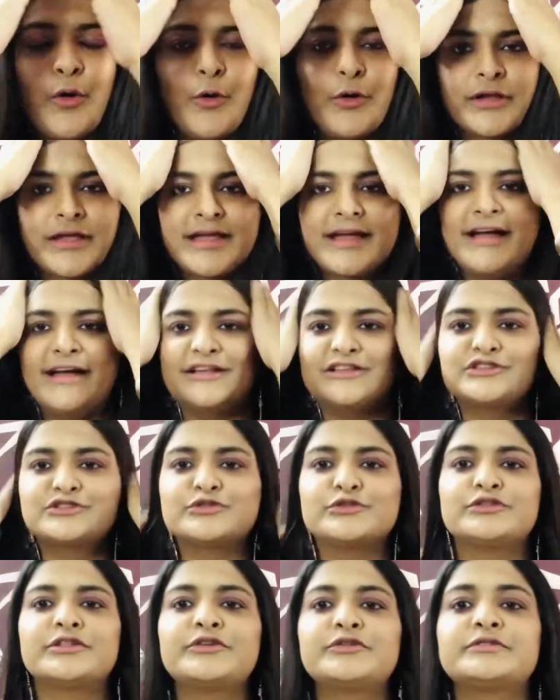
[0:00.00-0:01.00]
Okay guys,
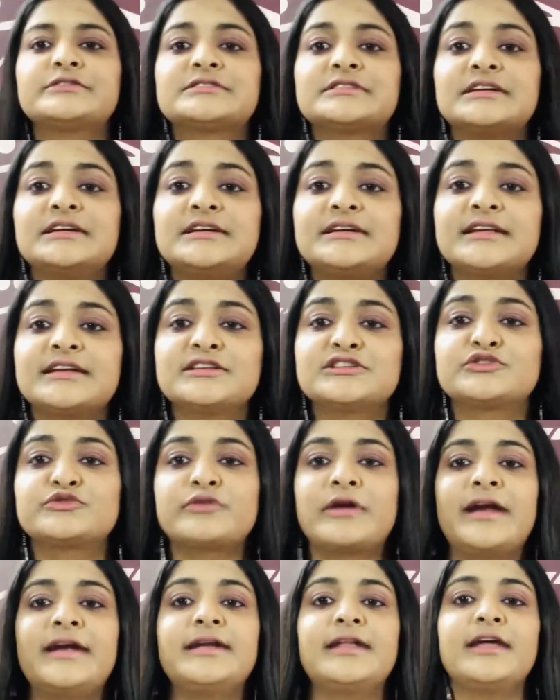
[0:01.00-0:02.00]
so the result is
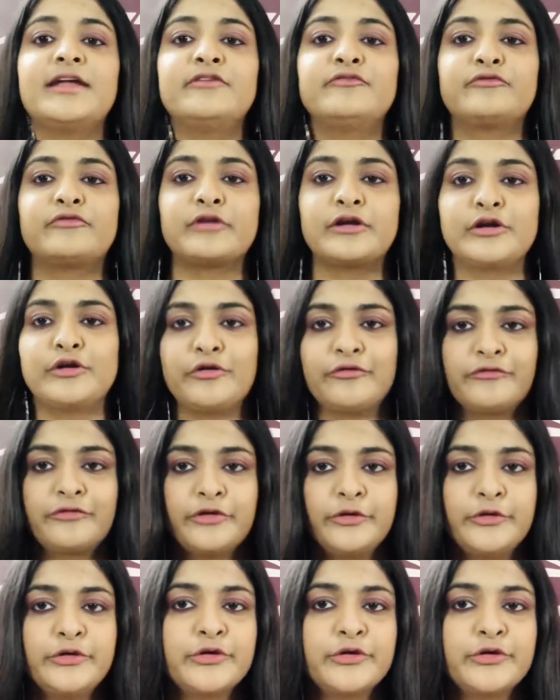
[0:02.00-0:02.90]
right in front of you.